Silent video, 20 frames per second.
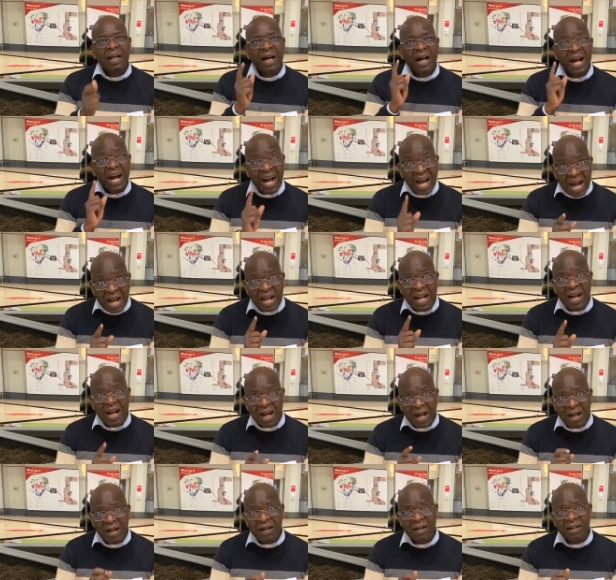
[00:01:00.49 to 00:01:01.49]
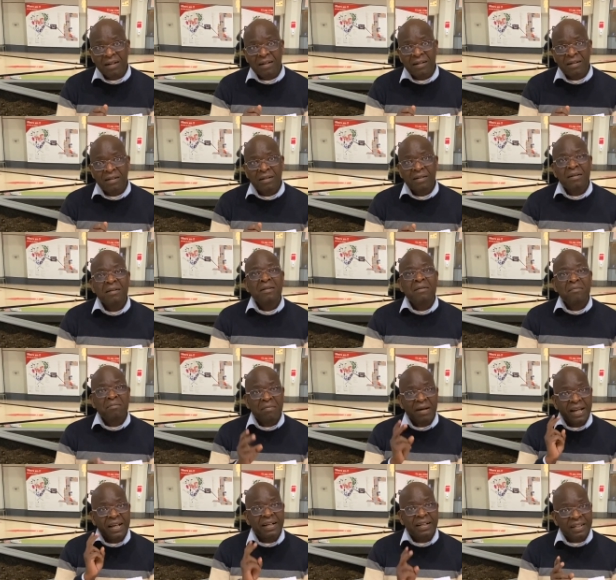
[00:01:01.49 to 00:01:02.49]
hunger,
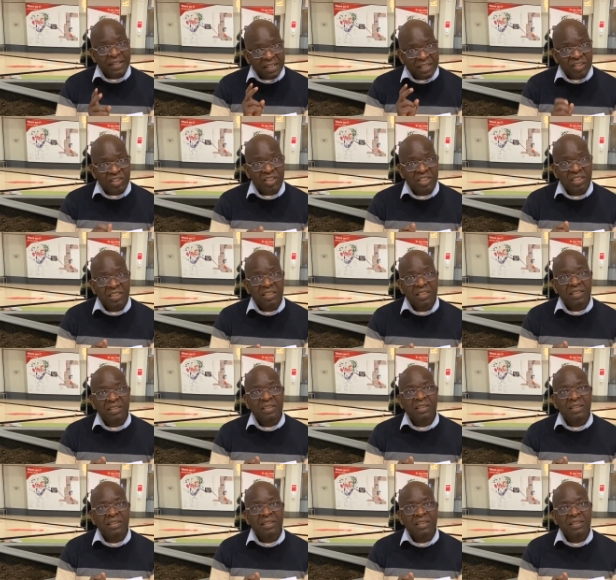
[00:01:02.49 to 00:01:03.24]
migration,